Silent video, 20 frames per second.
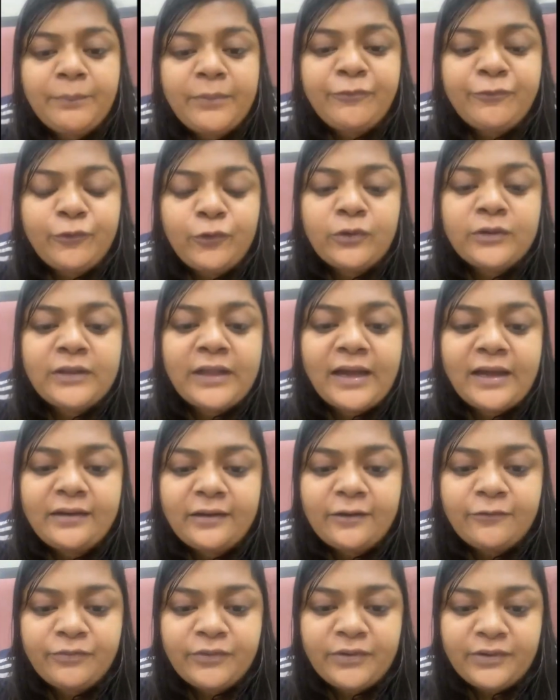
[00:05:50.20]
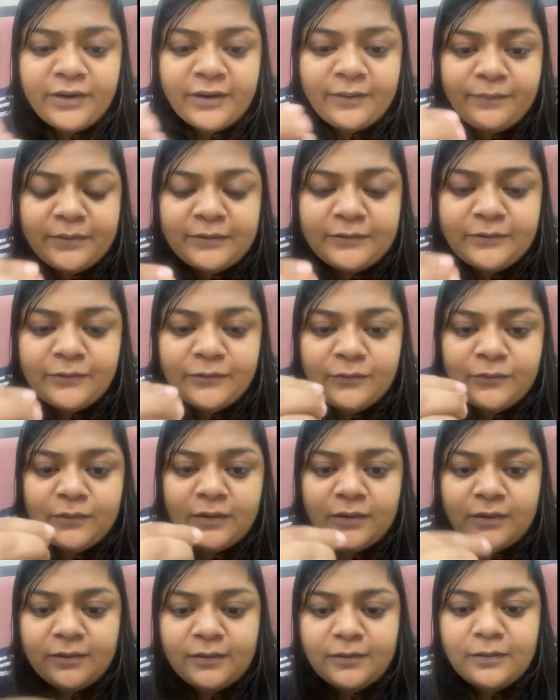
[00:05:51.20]
before that, if you're able to
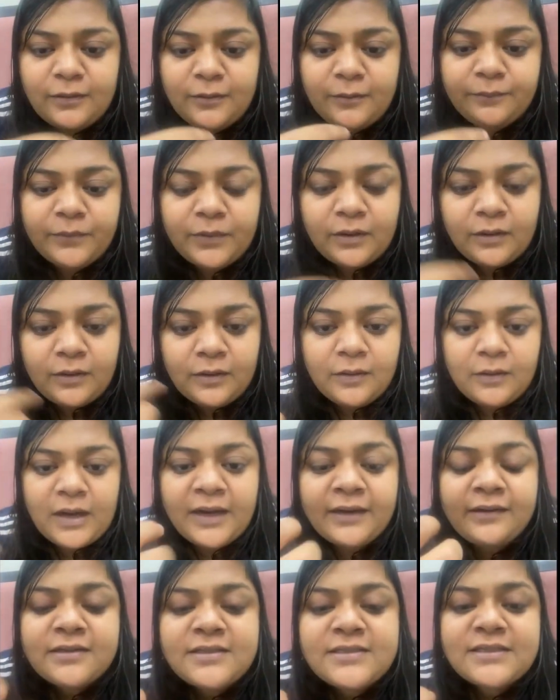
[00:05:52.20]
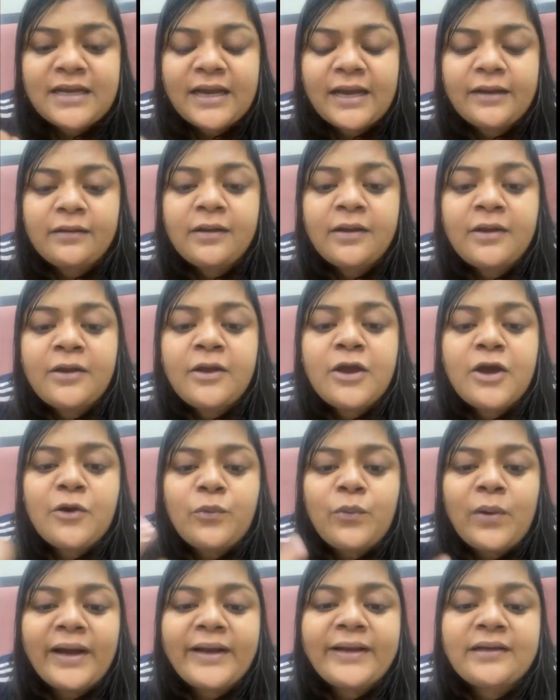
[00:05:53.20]
understand
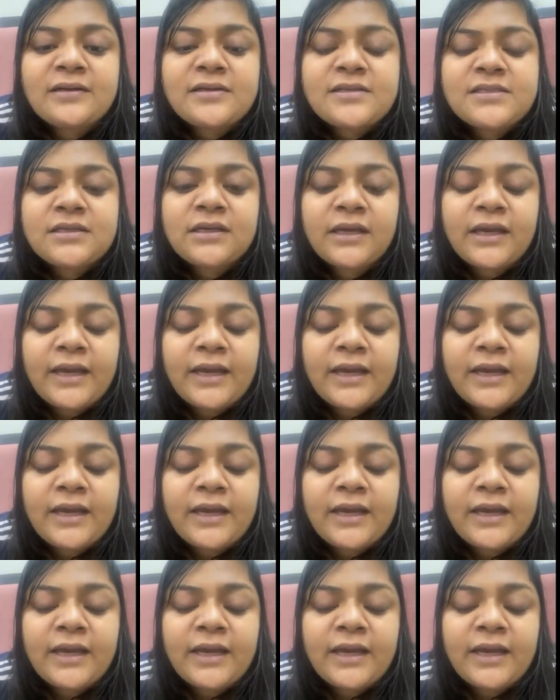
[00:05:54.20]
why does